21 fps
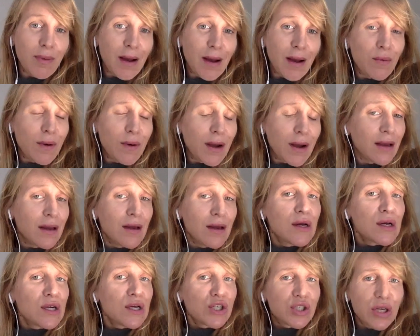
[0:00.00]
By the way,
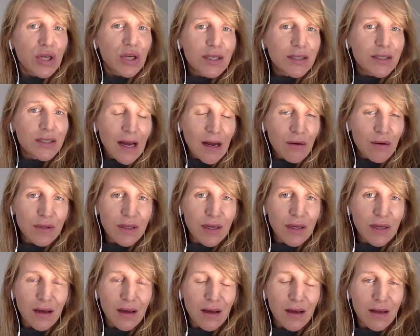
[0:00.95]
shutting down
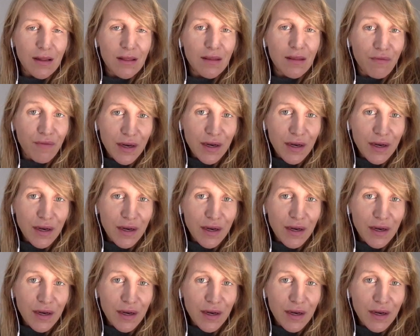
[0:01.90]
the